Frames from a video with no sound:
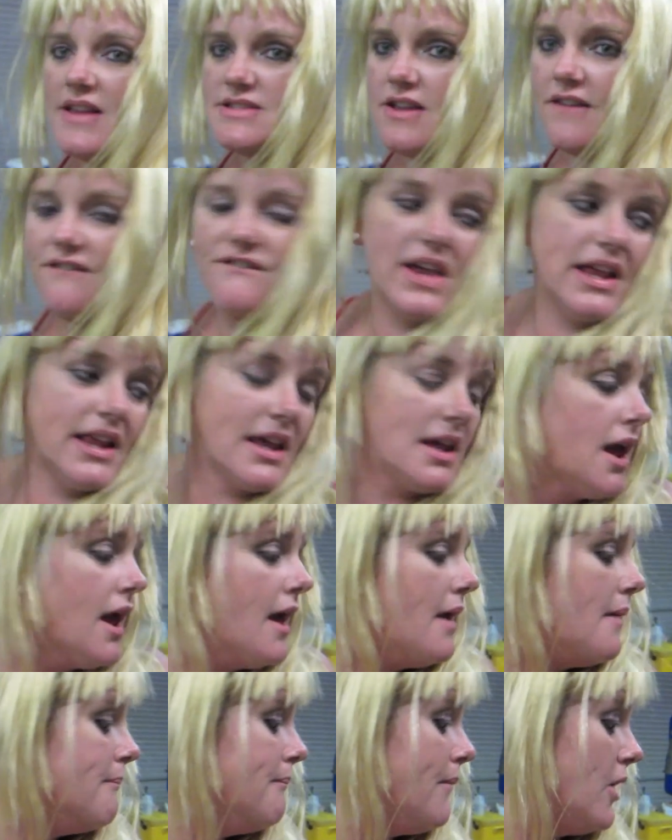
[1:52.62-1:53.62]
it's that feeling.
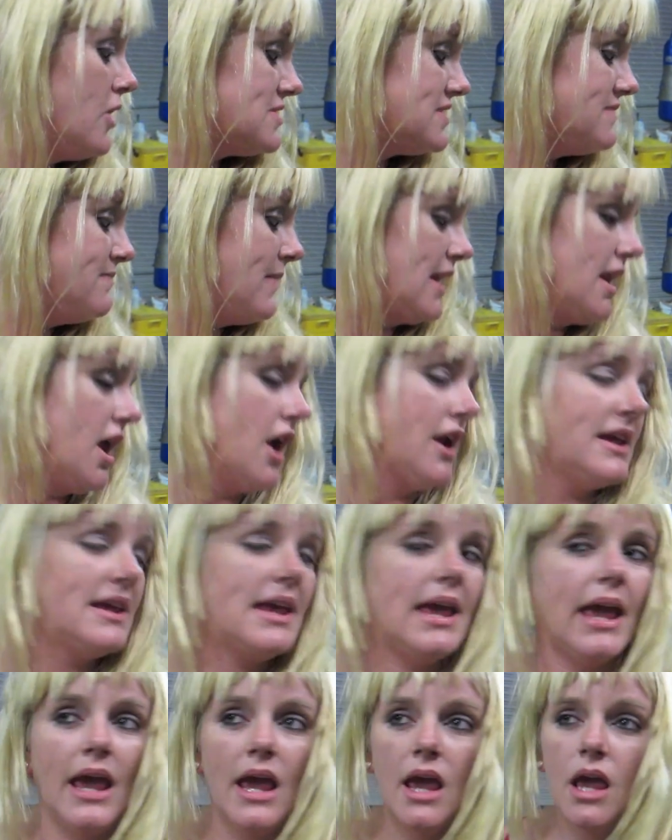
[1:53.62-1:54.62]
Most men only
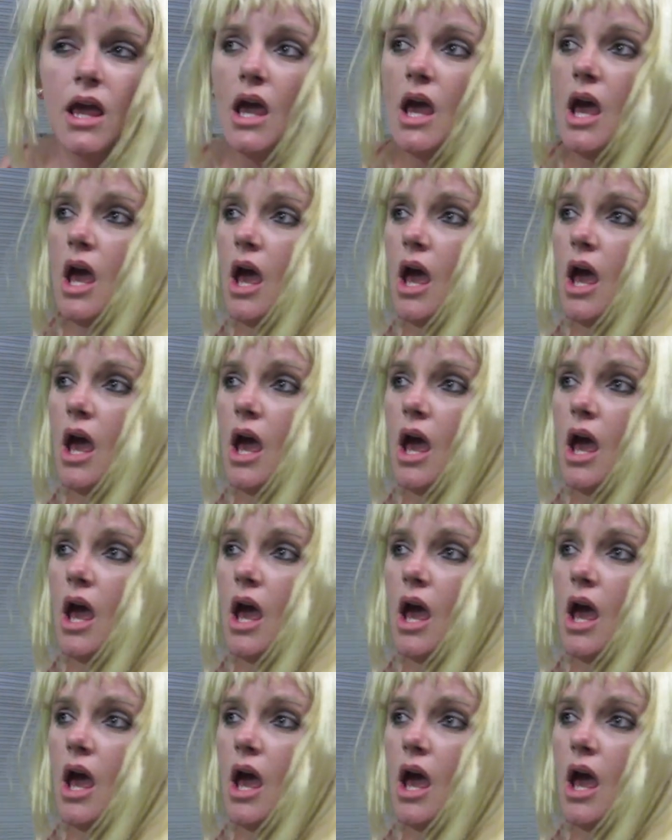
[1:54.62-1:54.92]
care.